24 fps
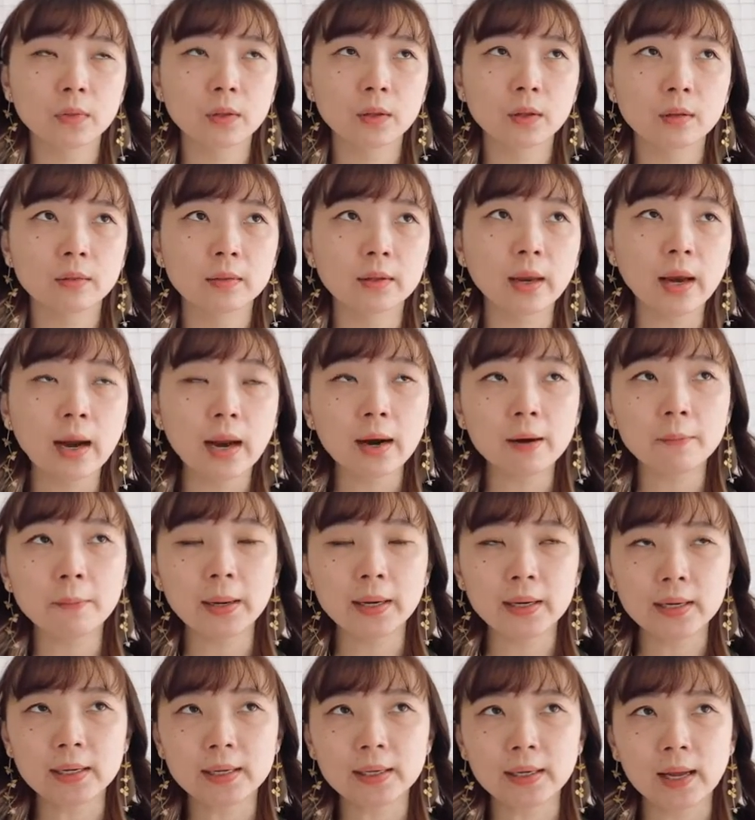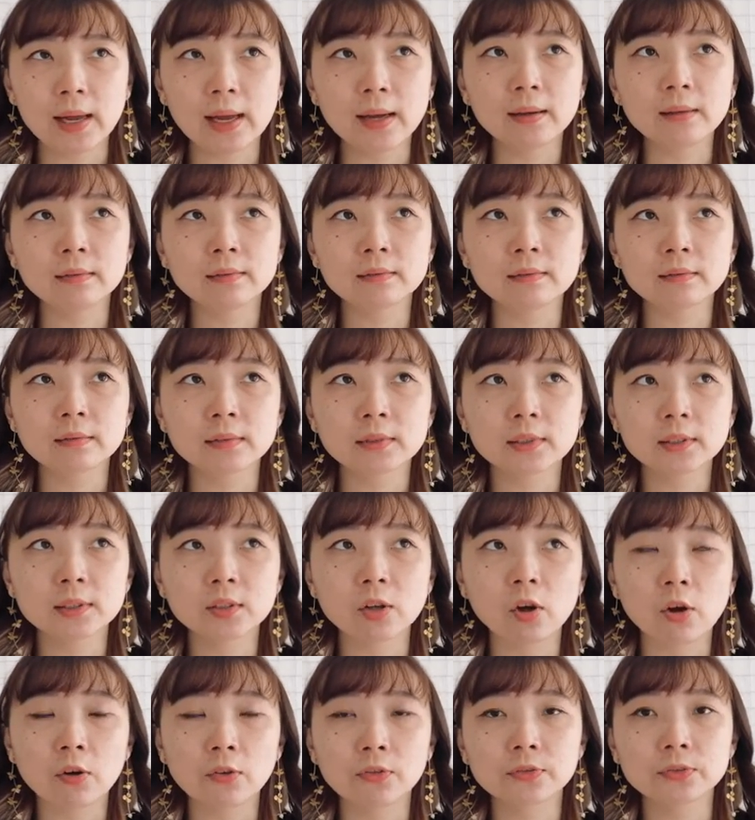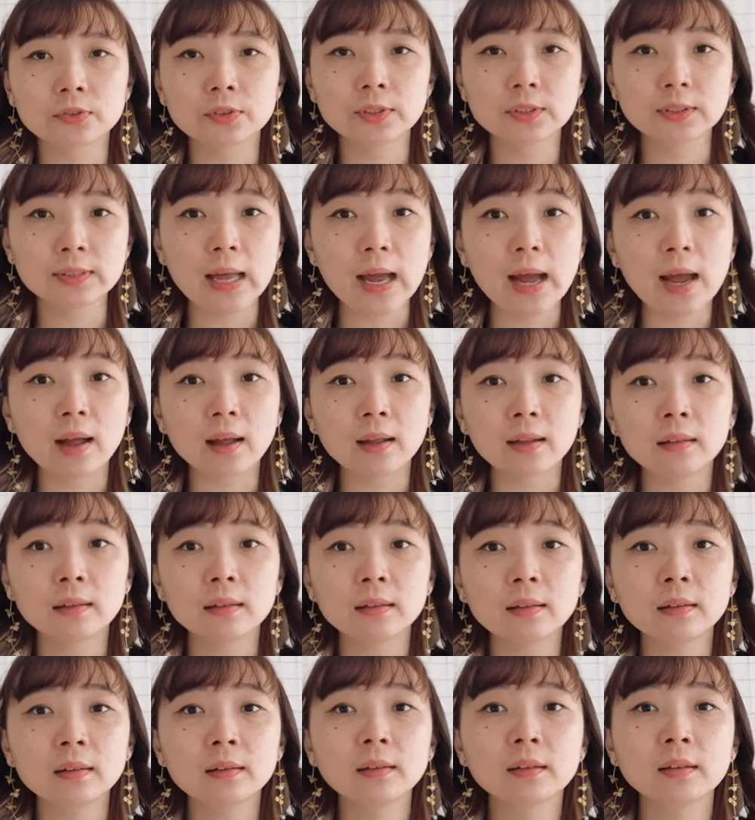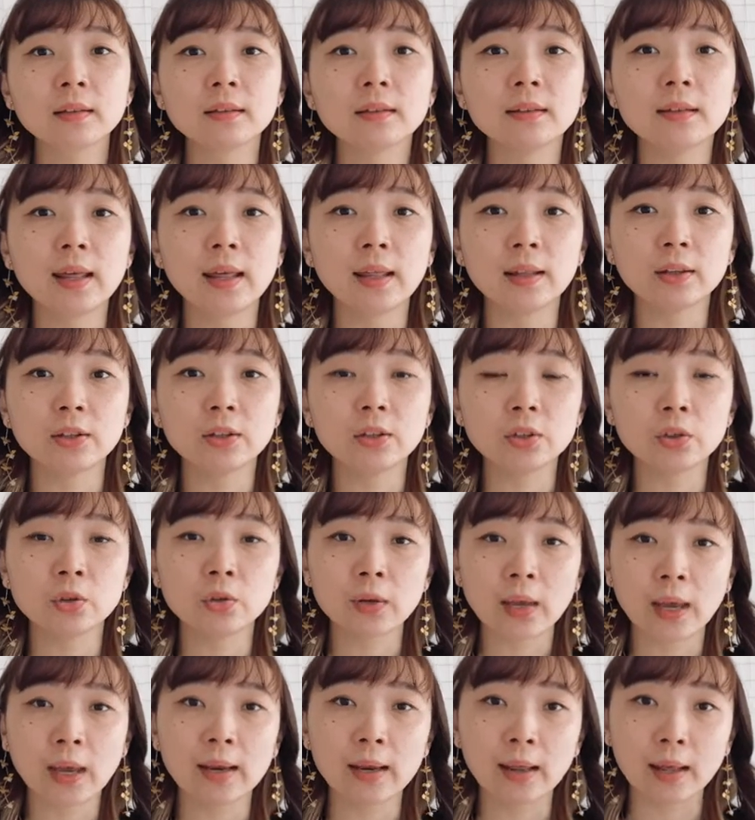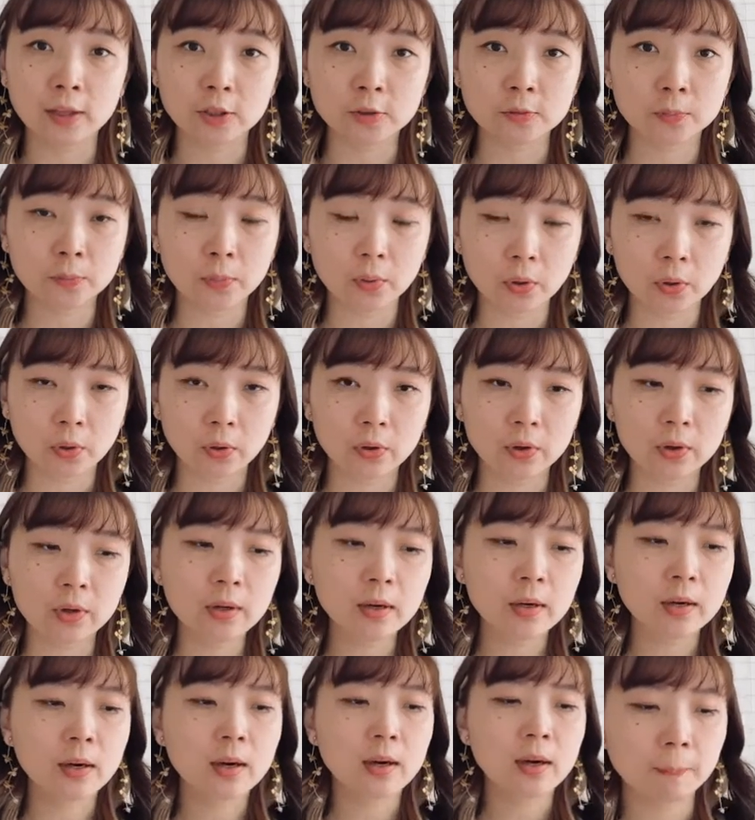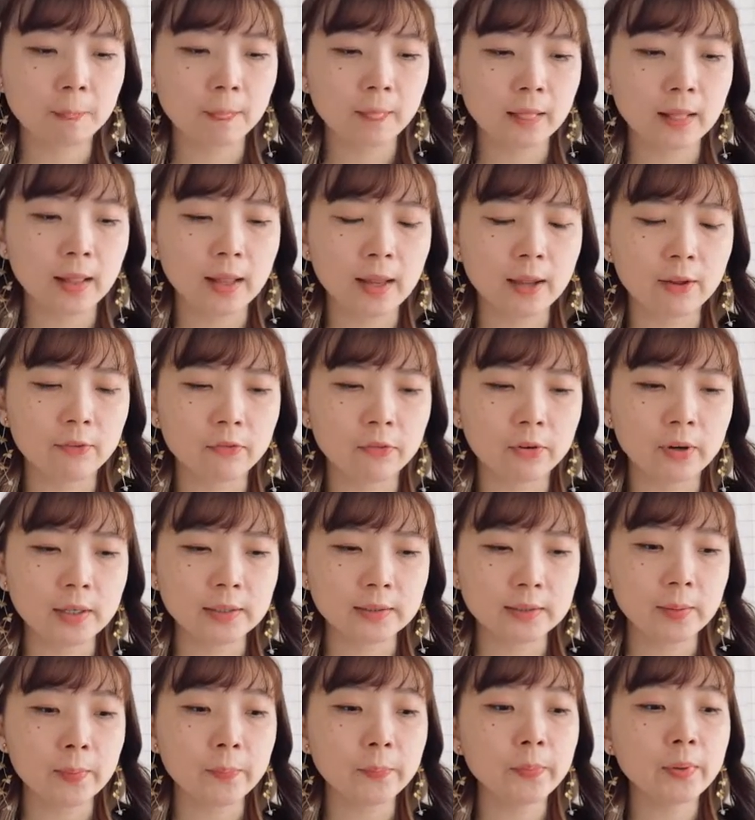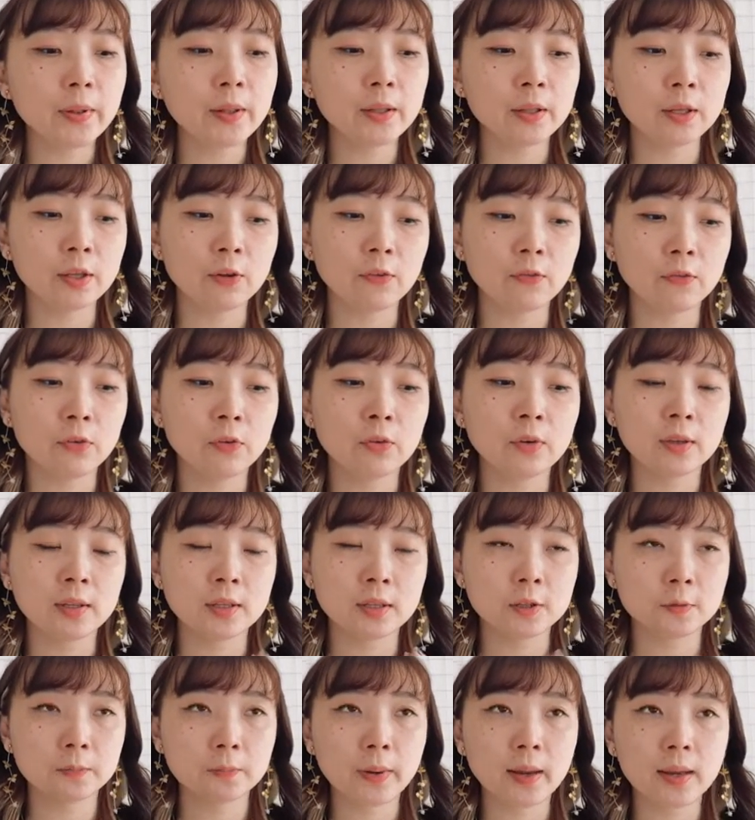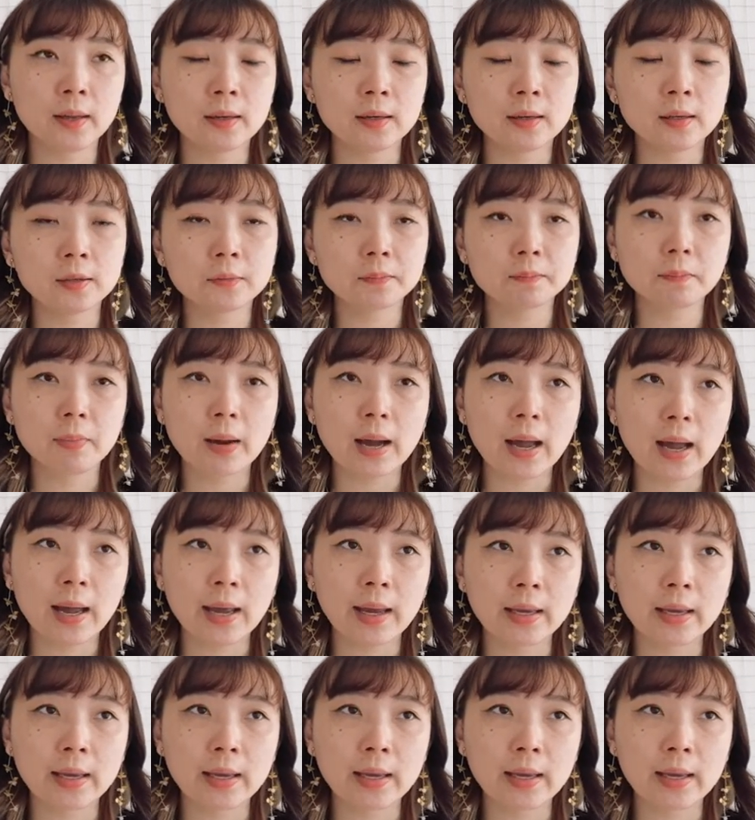There are many kinds of style that you can explore. Like for example, if you inspired by